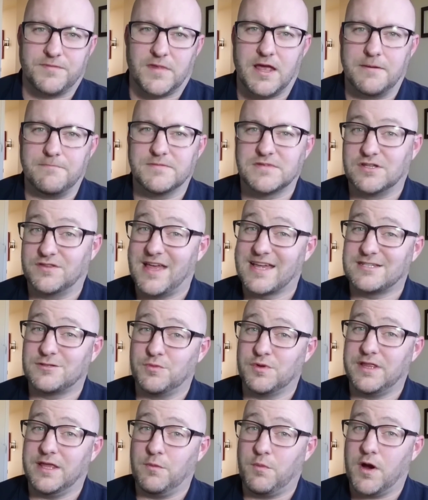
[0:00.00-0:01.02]
Okay, so that's
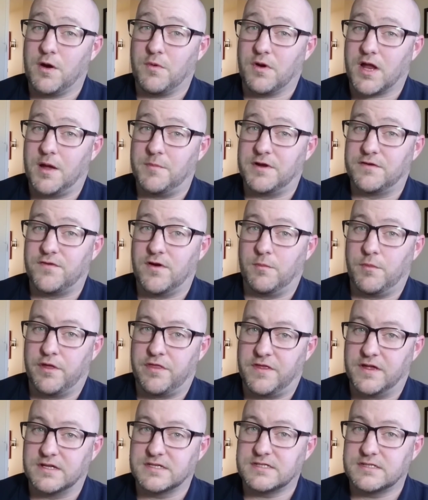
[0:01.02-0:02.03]
really where we're coming from with this.